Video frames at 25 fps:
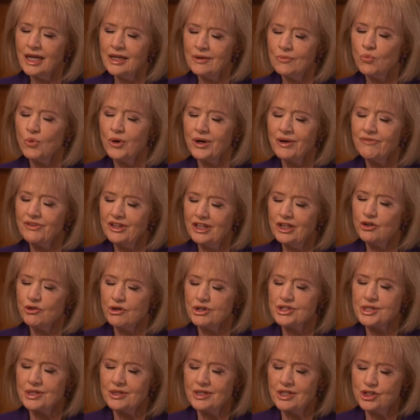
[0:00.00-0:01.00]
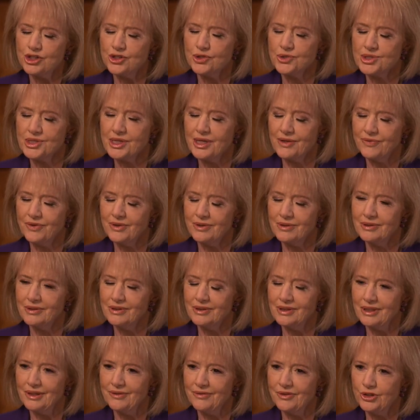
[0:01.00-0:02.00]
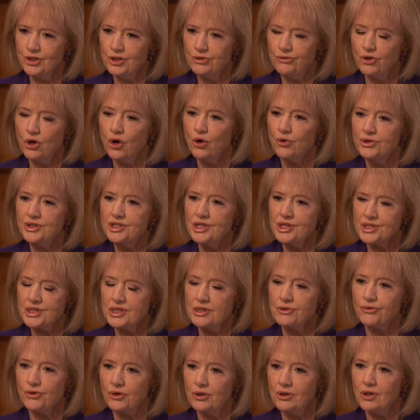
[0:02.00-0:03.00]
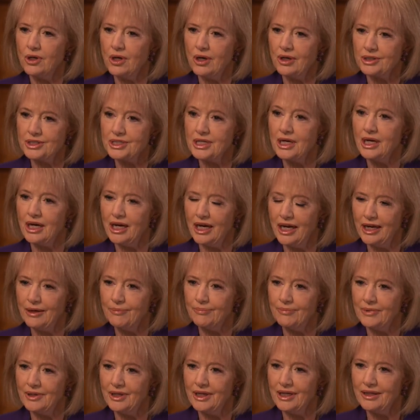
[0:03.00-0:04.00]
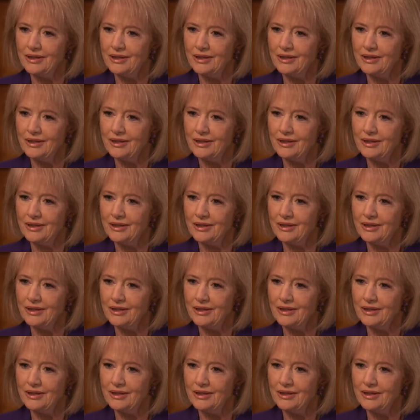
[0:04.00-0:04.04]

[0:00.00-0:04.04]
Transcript: And one of the interesting things you said that uh, that you've owned Disney for a long time, mm-hmm.